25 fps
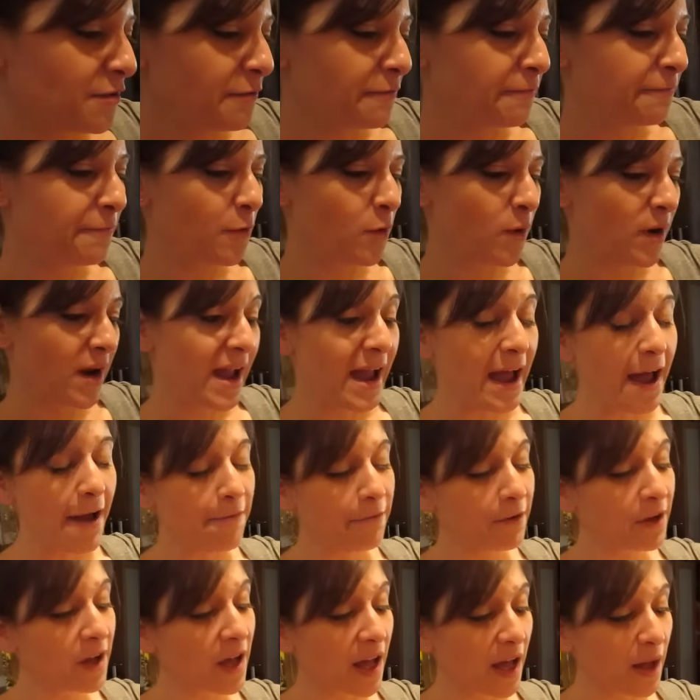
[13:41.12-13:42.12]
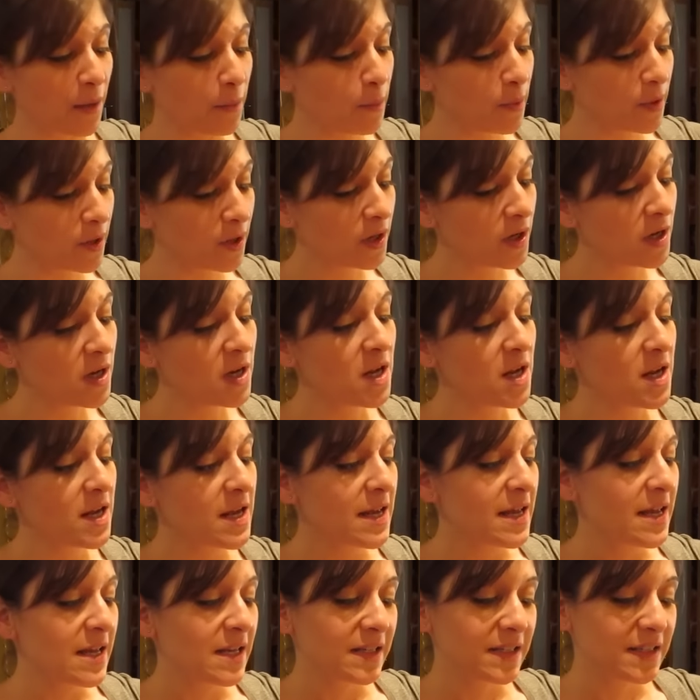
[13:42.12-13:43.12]
for half a cup,
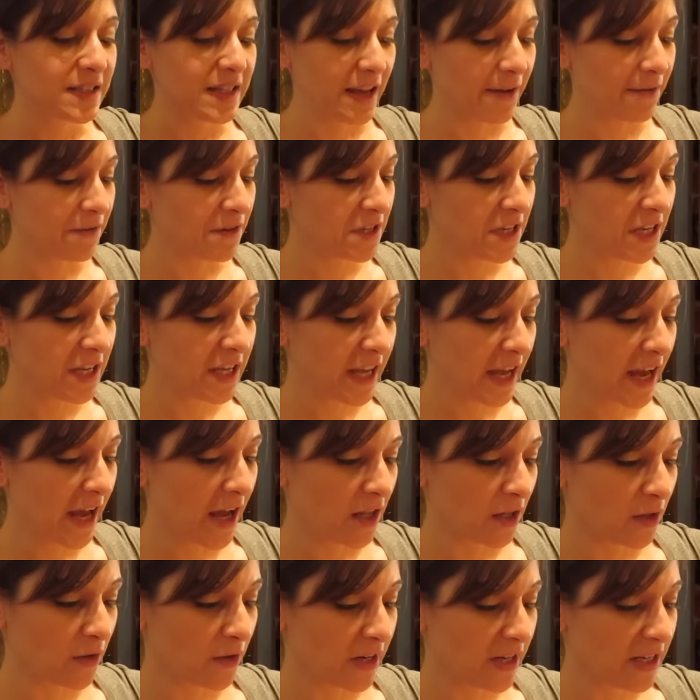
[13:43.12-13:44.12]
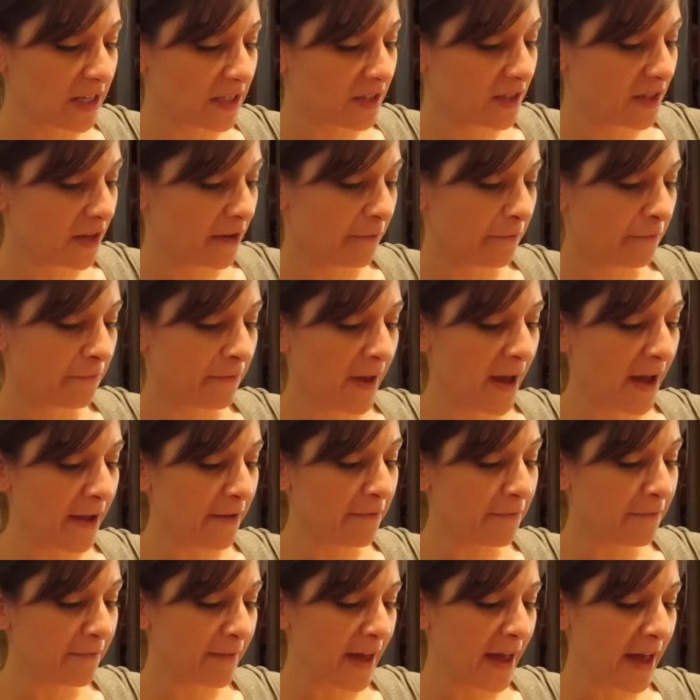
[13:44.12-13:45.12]
70 calories,
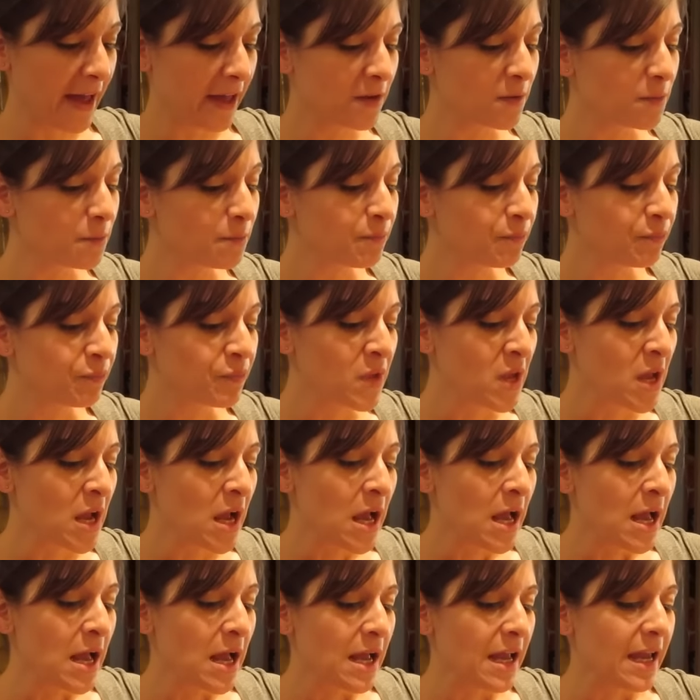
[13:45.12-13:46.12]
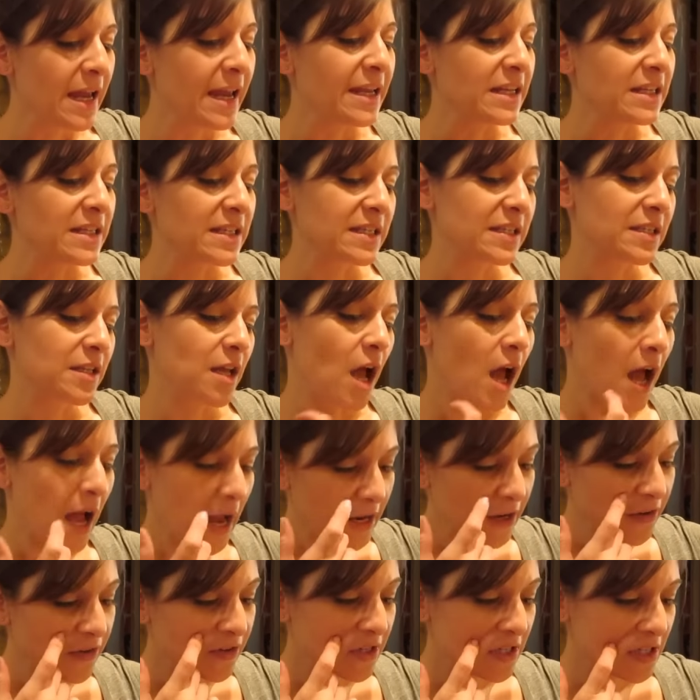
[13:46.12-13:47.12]
five fat. It's
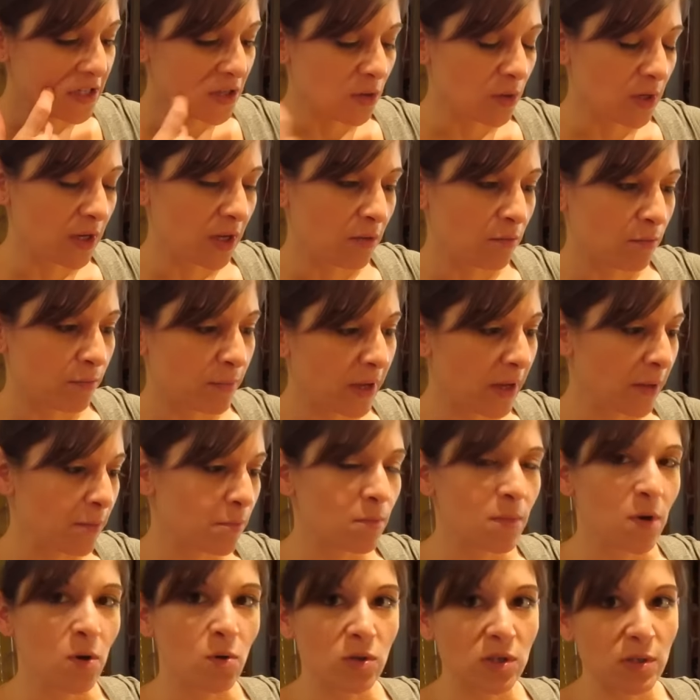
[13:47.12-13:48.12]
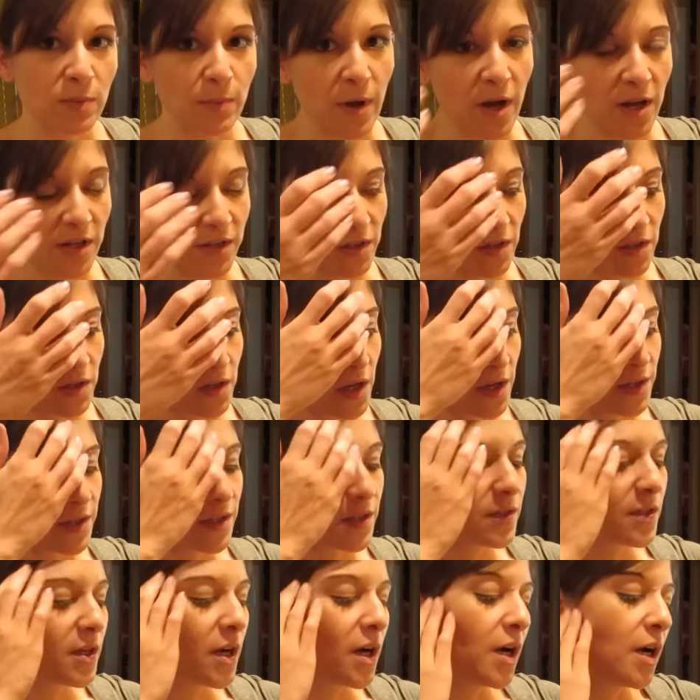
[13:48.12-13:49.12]
higher in sodium, but most pasta
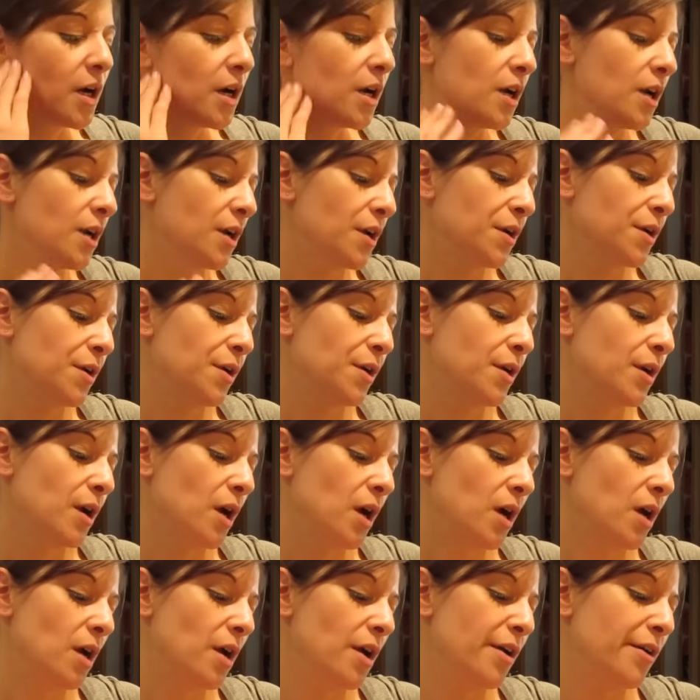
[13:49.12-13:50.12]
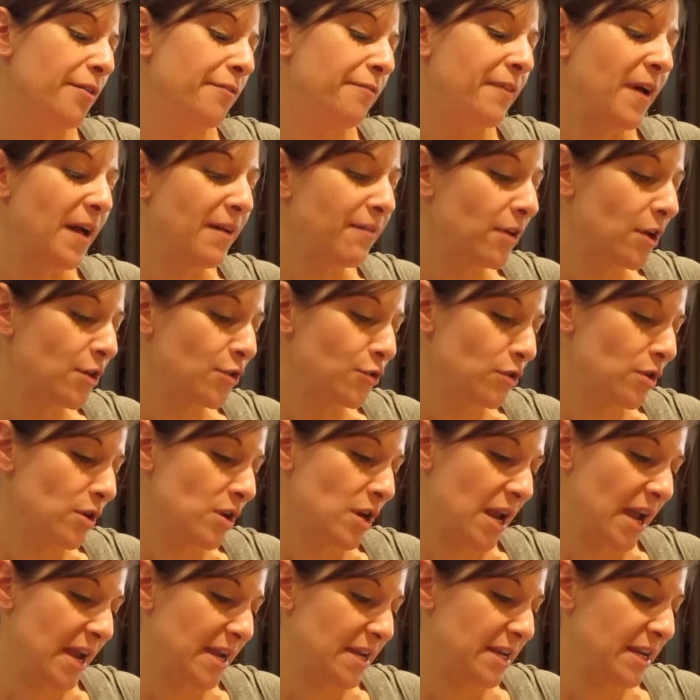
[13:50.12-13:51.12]
sauces are. Uh,
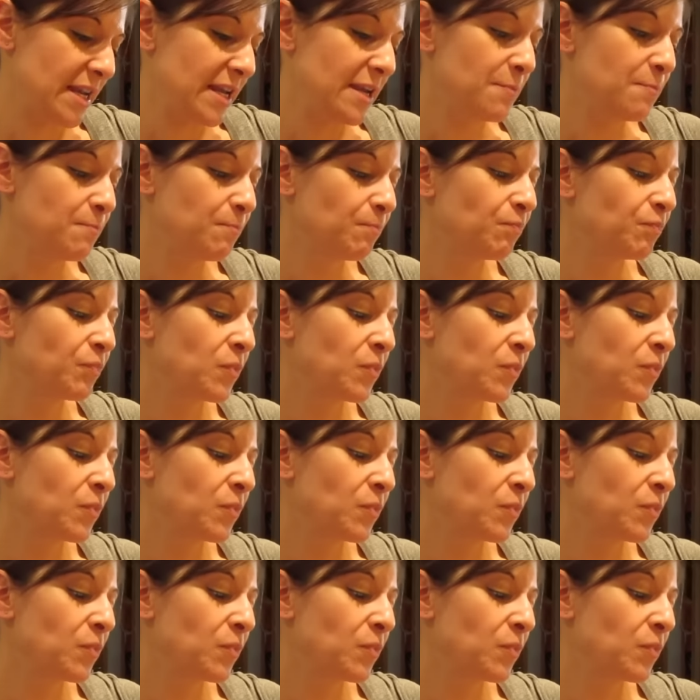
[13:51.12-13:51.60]
590,